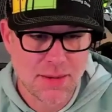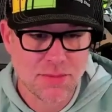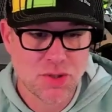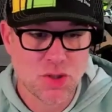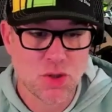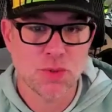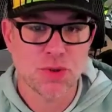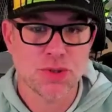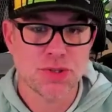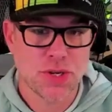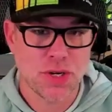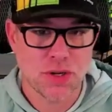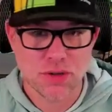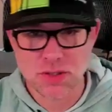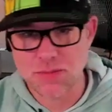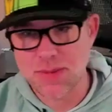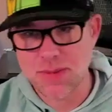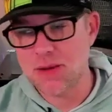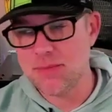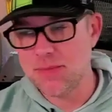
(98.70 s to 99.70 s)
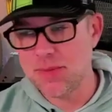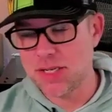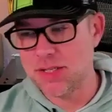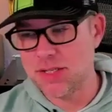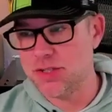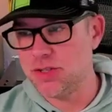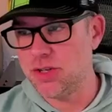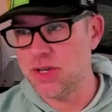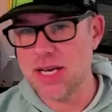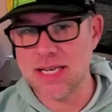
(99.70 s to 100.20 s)
I'm super stoked about
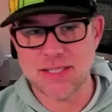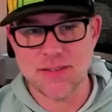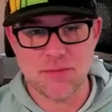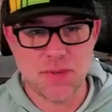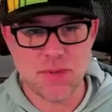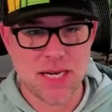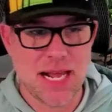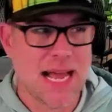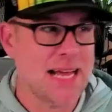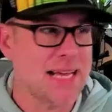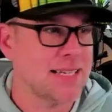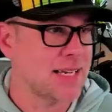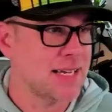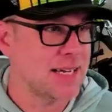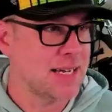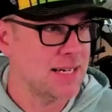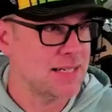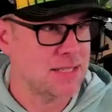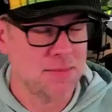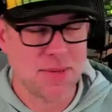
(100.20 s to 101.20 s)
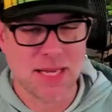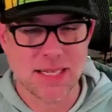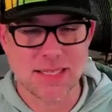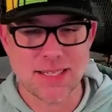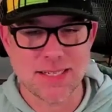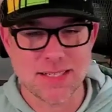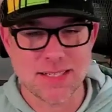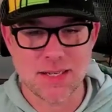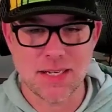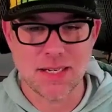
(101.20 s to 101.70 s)
because you guys have been asking us about
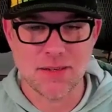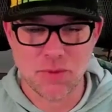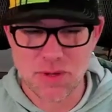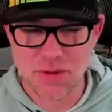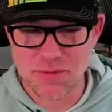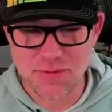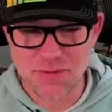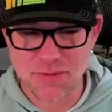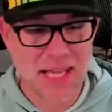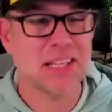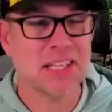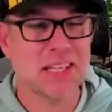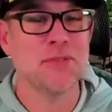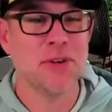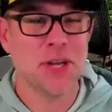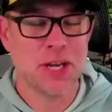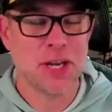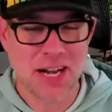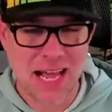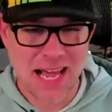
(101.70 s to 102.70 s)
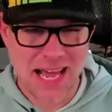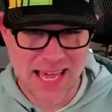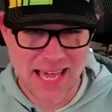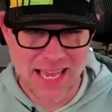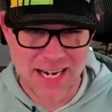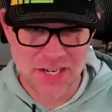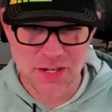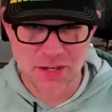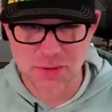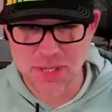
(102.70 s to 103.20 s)
this and we finally figured out
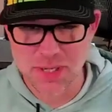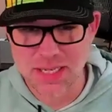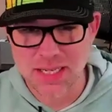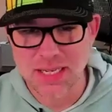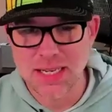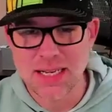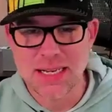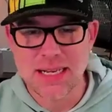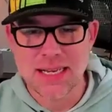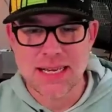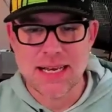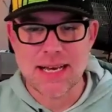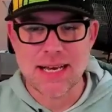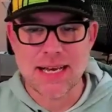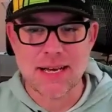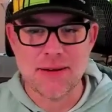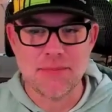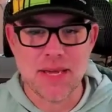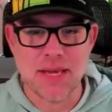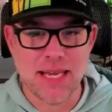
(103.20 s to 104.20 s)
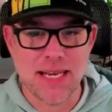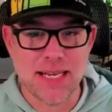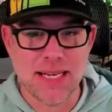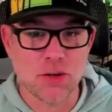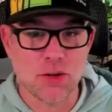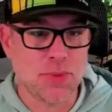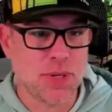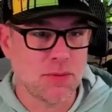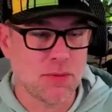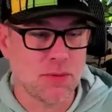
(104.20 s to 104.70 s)
how to do it. And
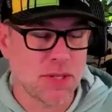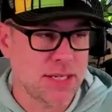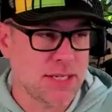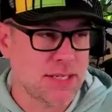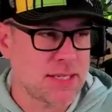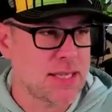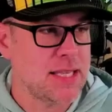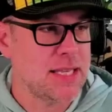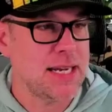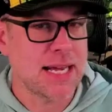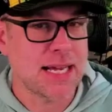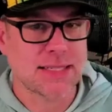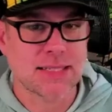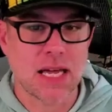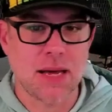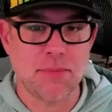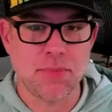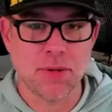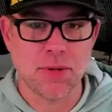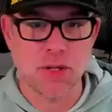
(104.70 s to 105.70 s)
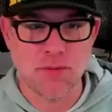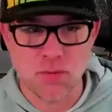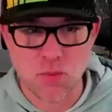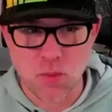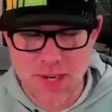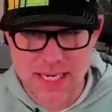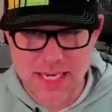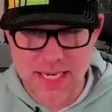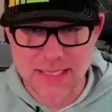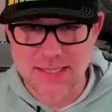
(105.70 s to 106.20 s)
it'll be released in the next couple of
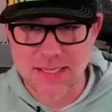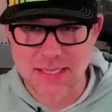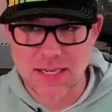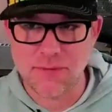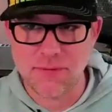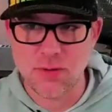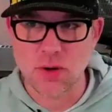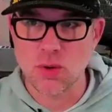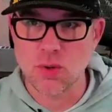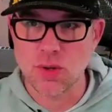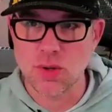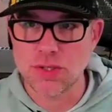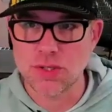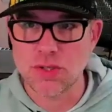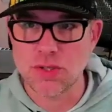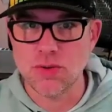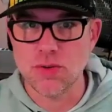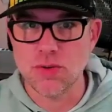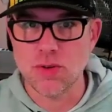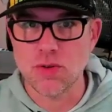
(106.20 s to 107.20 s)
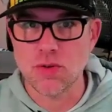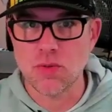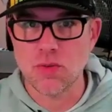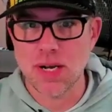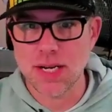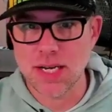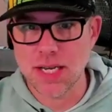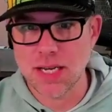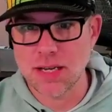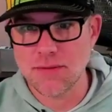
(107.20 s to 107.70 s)
weeks. If you're going to the
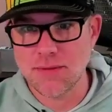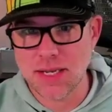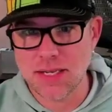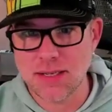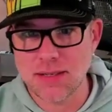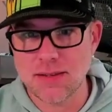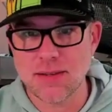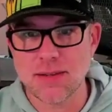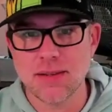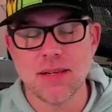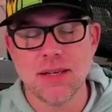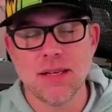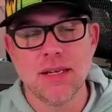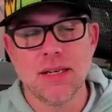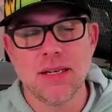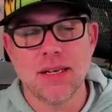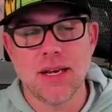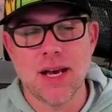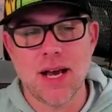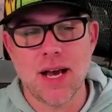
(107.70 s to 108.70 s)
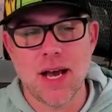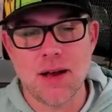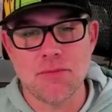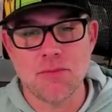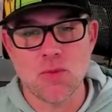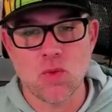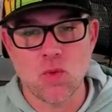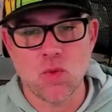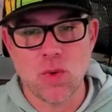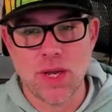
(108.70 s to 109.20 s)
running event,
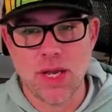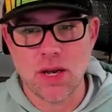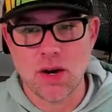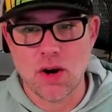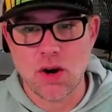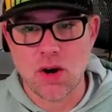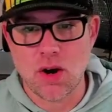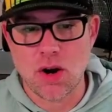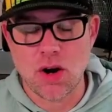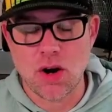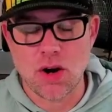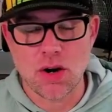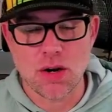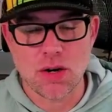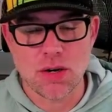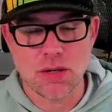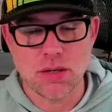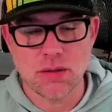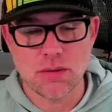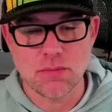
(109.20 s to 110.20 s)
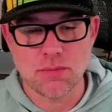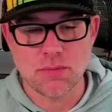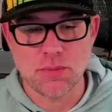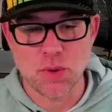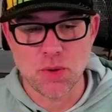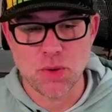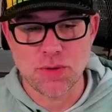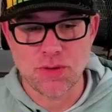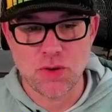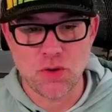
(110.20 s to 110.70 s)
we are
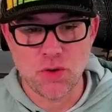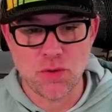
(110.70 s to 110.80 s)
booth